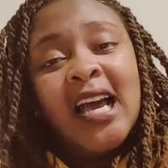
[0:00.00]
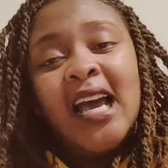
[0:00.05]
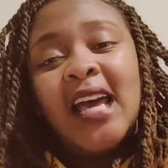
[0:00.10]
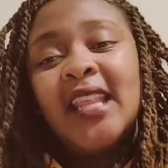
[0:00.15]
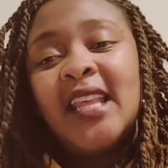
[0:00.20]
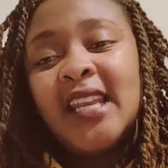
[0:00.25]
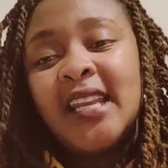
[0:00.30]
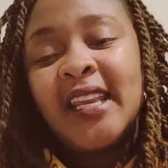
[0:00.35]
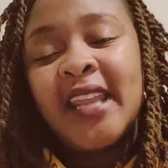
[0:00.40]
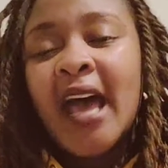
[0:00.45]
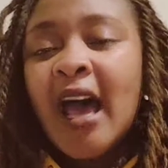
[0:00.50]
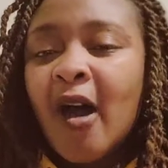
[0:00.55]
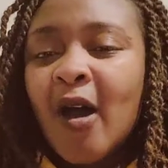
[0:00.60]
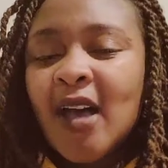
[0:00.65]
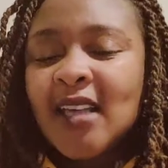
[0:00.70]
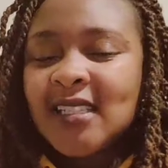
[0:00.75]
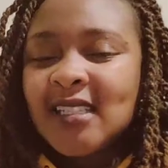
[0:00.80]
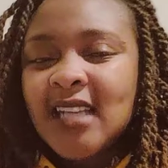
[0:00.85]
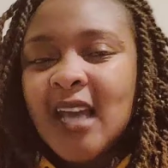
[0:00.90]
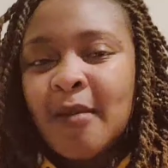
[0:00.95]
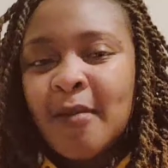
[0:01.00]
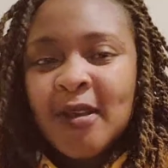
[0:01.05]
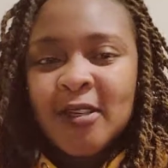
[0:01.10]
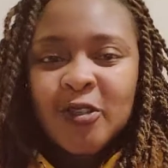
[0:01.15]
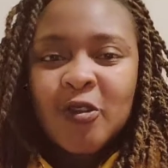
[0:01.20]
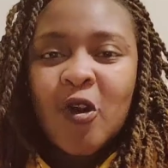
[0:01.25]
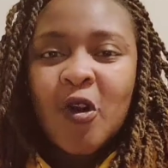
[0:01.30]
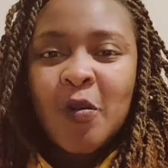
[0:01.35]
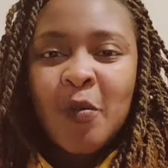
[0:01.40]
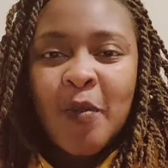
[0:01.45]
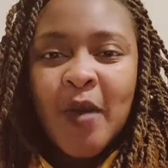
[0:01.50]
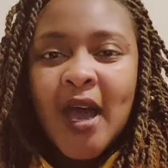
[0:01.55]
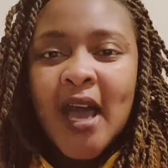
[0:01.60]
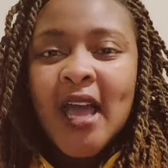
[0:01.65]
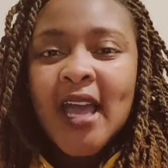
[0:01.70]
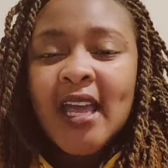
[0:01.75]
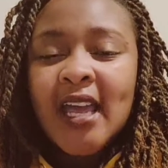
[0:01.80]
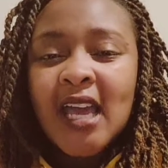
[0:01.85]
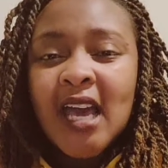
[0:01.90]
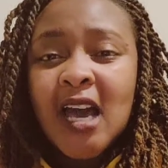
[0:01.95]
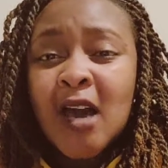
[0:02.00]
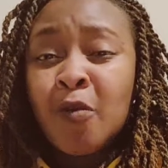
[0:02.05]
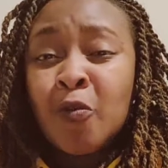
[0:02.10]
and then now as time has gone by,